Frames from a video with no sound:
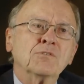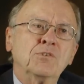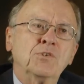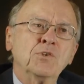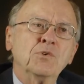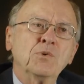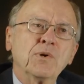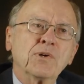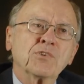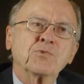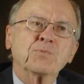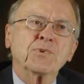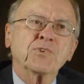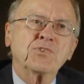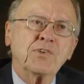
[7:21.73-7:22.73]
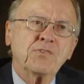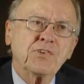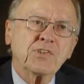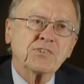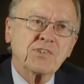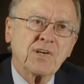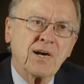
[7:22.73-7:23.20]
do a
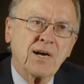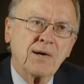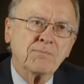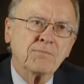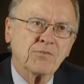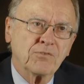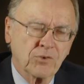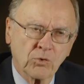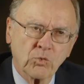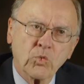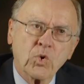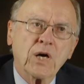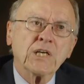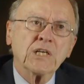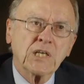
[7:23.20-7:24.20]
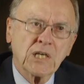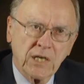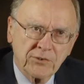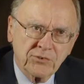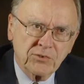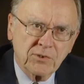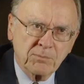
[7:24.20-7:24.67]
specific job for one
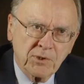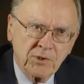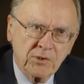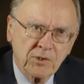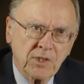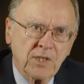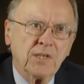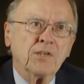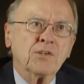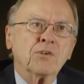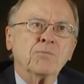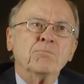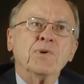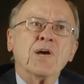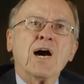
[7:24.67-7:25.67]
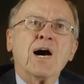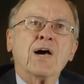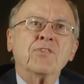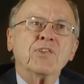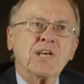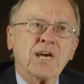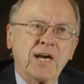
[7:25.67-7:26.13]
customer
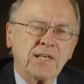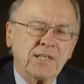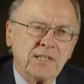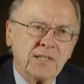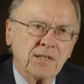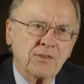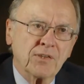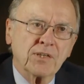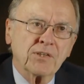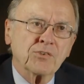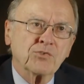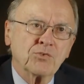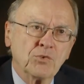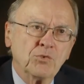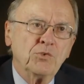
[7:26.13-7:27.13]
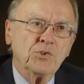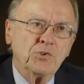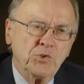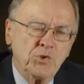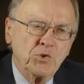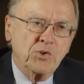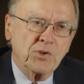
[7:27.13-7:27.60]
on the idea that as soon
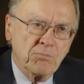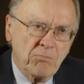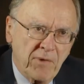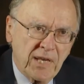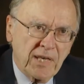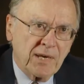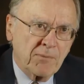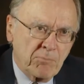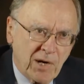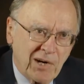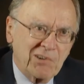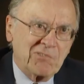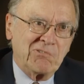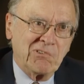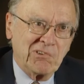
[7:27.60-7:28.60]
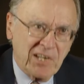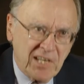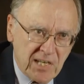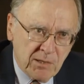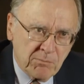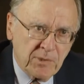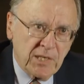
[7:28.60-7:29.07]
as you can make a part for
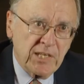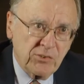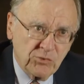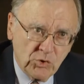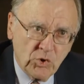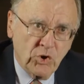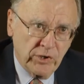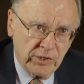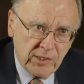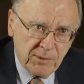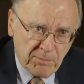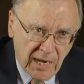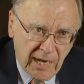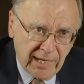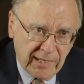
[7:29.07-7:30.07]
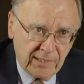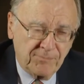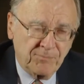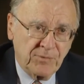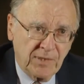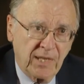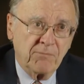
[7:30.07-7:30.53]
him, he's going to buy it,
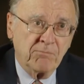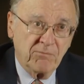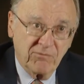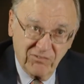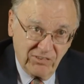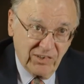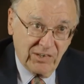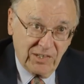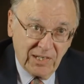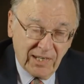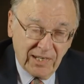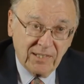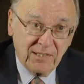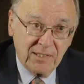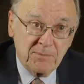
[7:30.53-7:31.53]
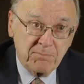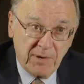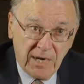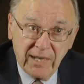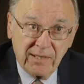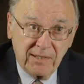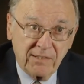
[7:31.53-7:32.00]
and very likely
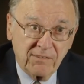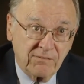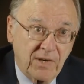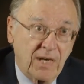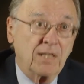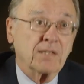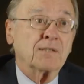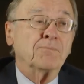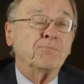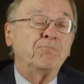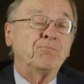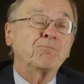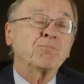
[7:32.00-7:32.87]
buy it in volume.